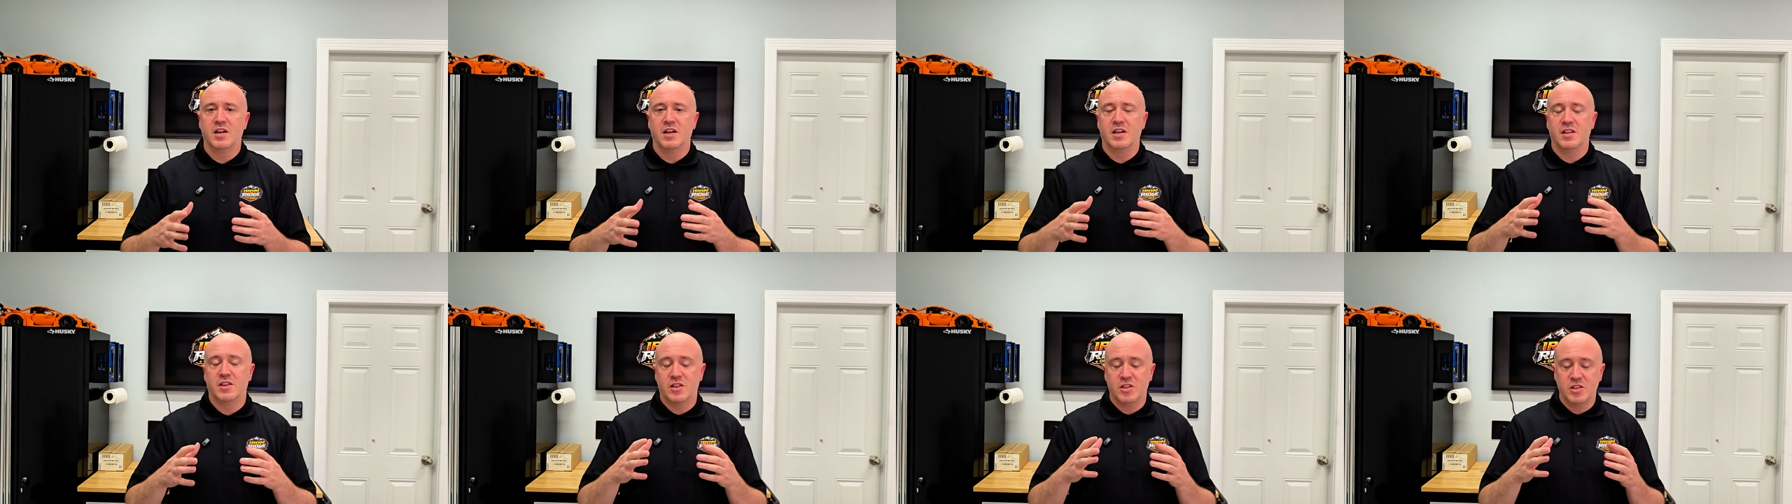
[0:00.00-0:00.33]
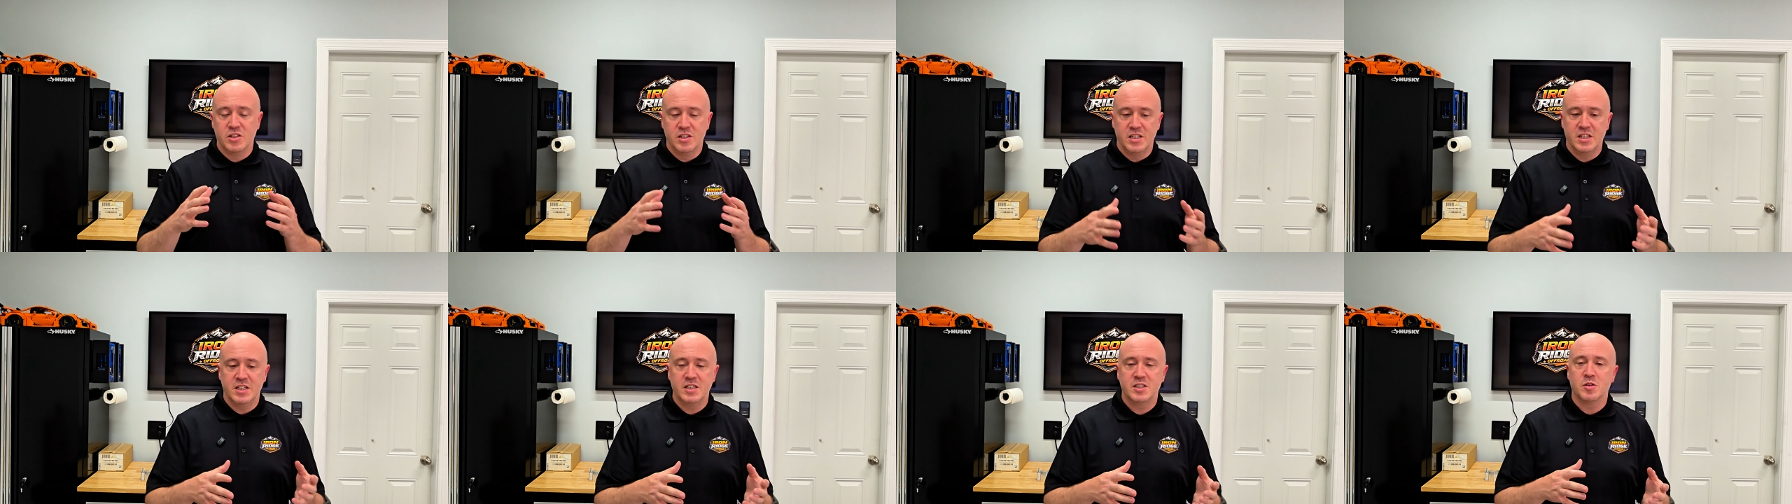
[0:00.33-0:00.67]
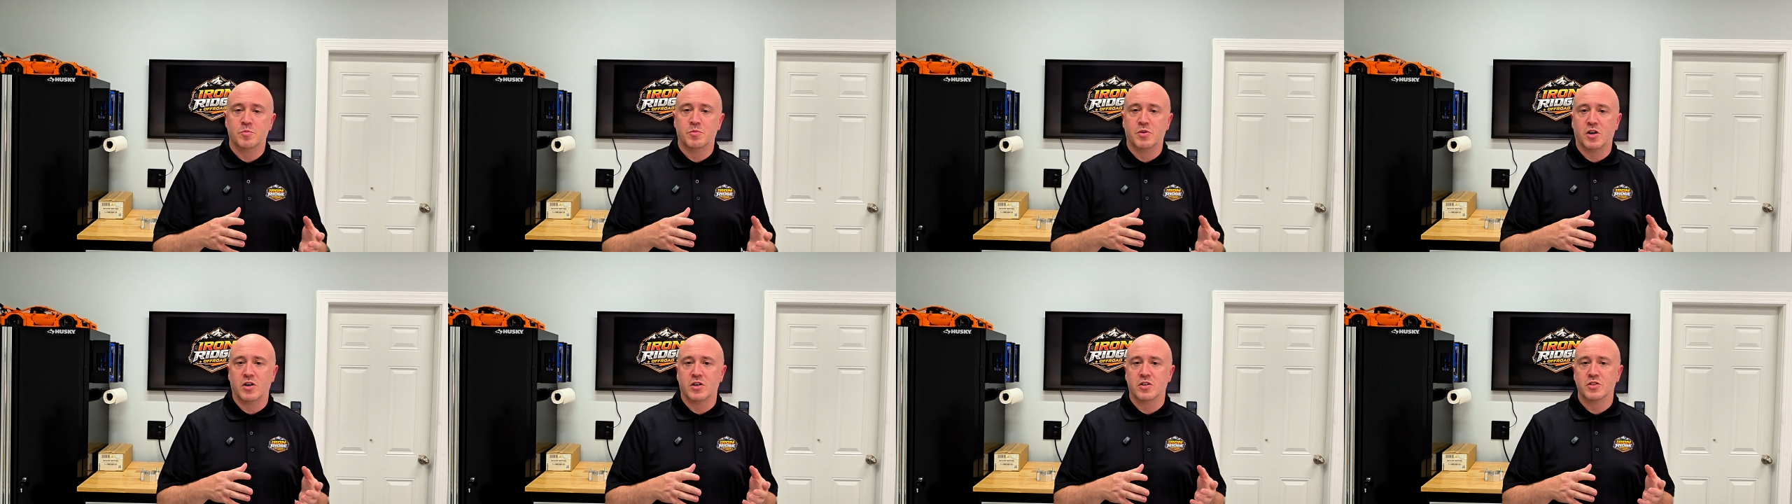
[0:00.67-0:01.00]
if it needs a
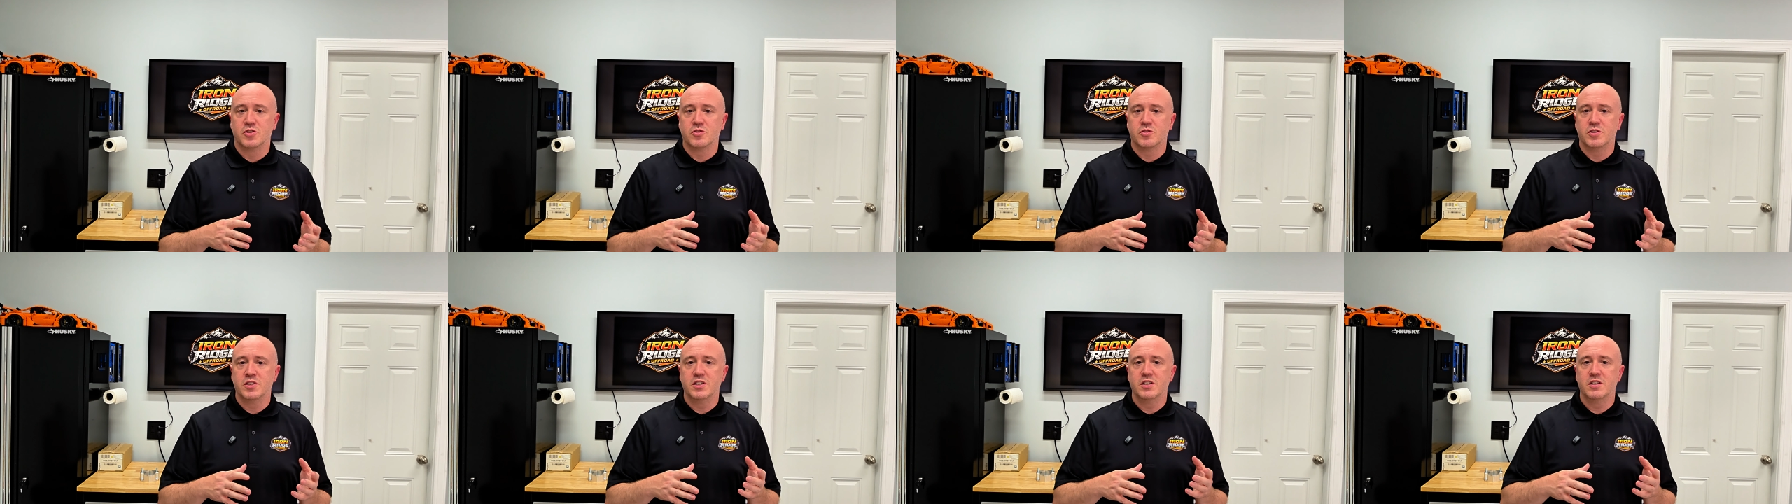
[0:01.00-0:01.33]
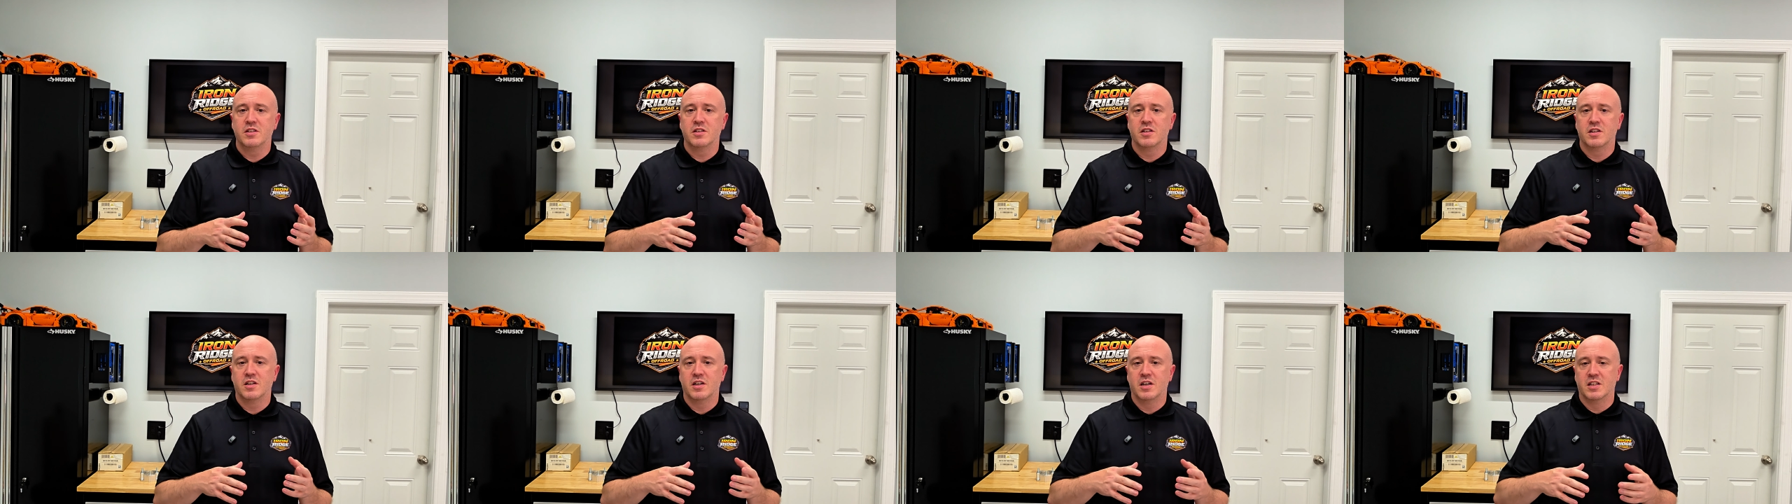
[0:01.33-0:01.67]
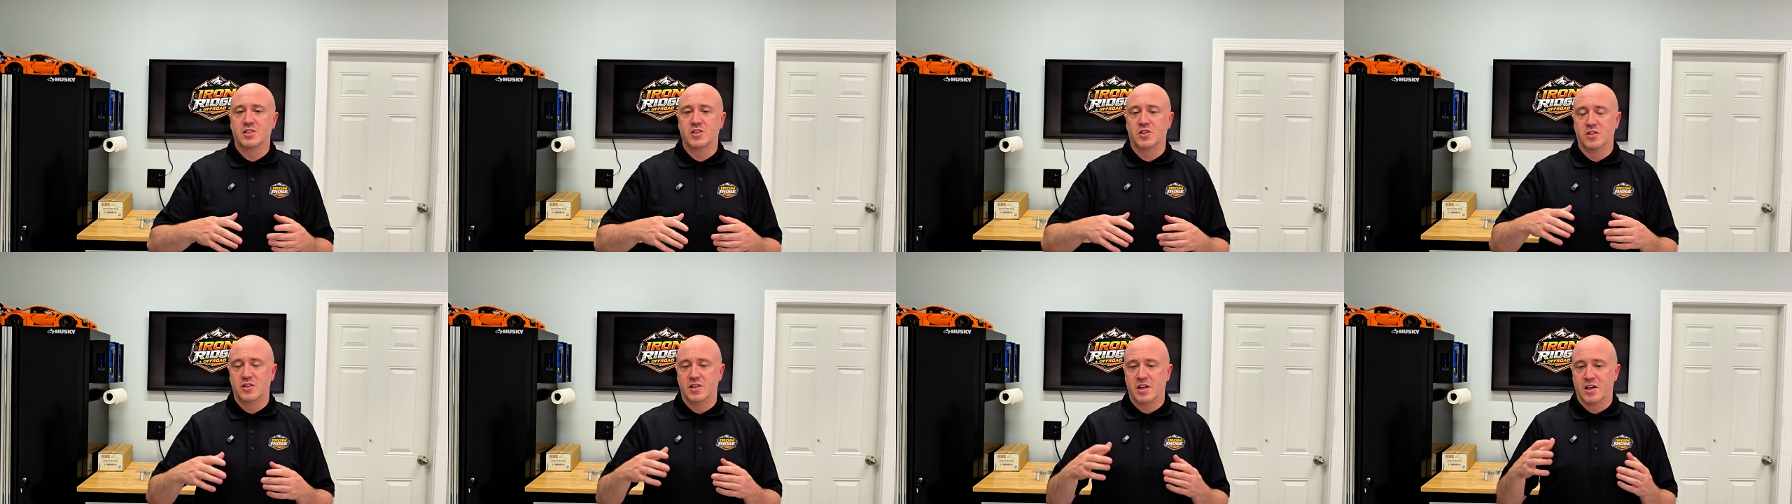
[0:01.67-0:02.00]
ball joint,
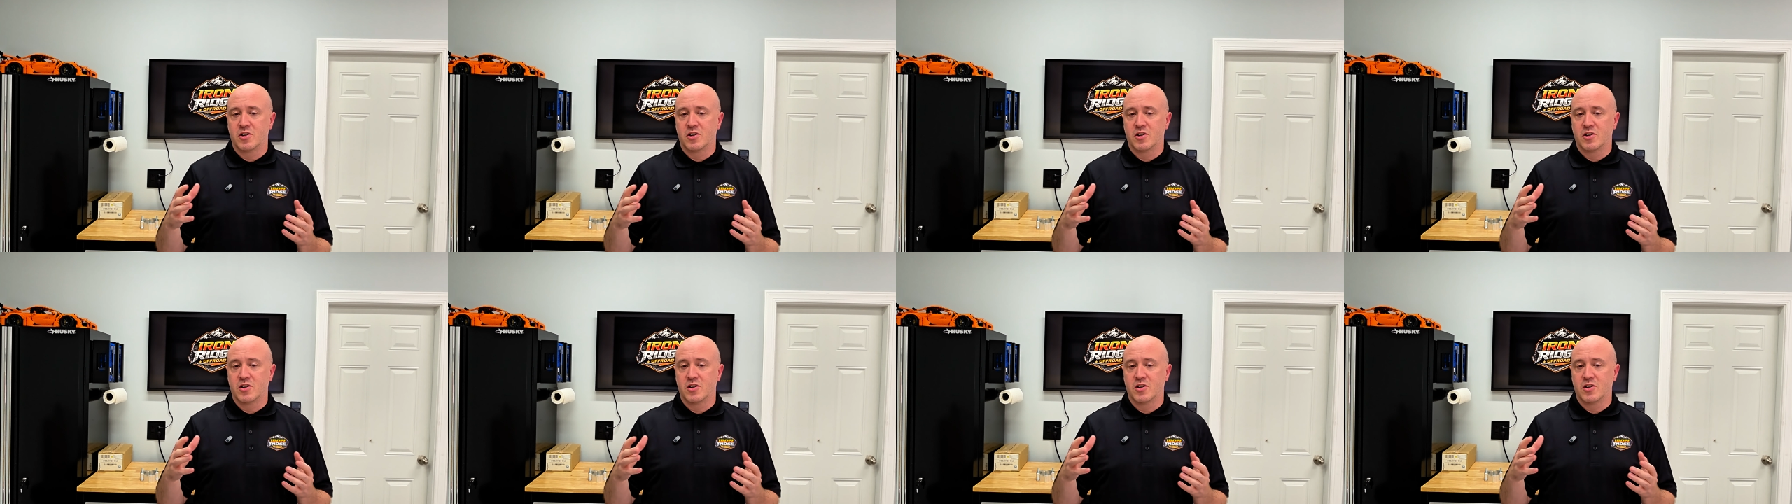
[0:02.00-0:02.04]
it's good.